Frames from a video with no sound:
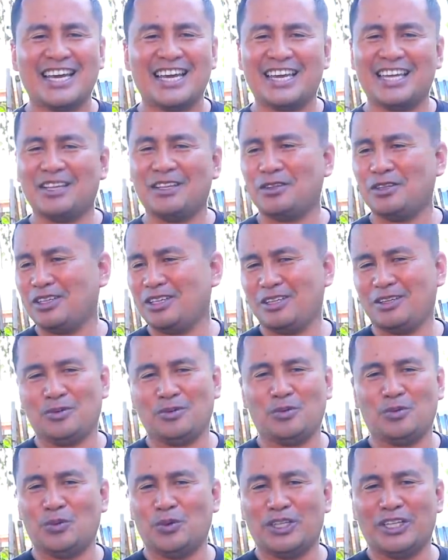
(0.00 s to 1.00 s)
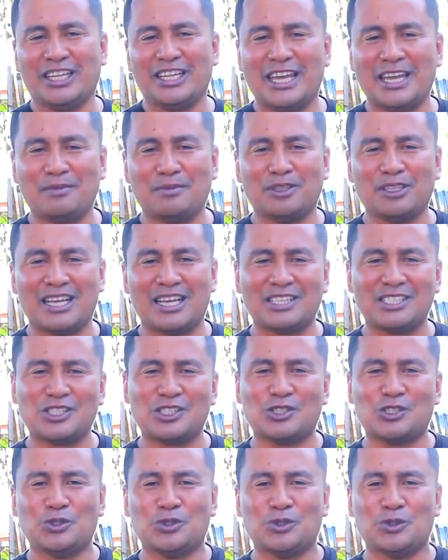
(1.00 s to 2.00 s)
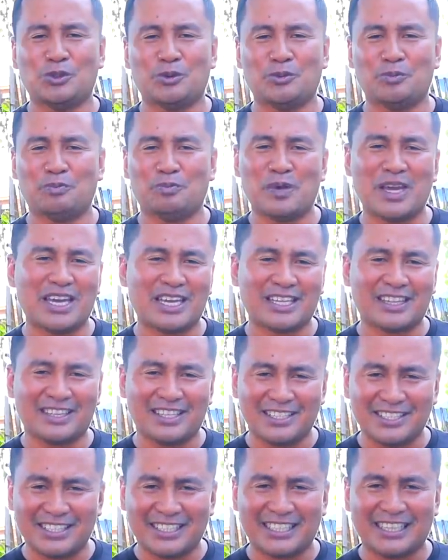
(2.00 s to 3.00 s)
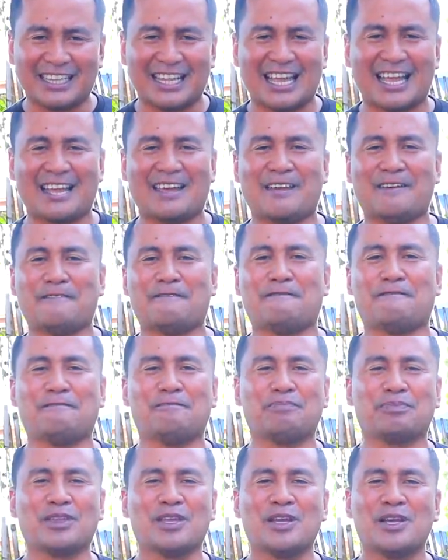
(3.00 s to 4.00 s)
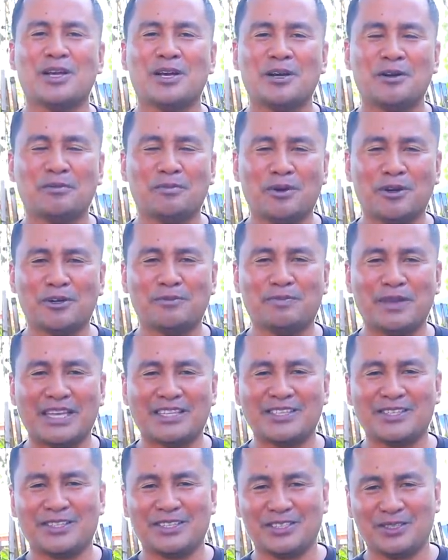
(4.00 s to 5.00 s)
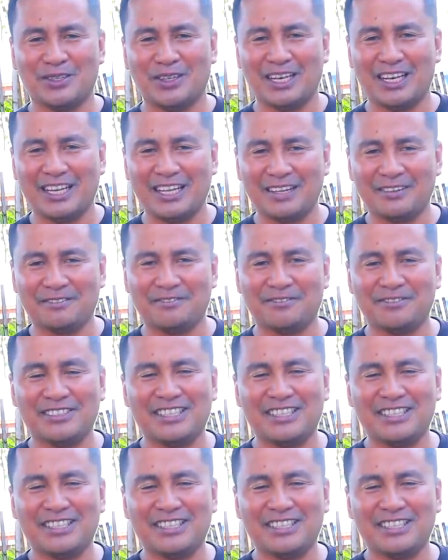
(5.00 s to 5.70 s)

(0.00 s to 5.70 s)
and will enable us to make this life more better to live.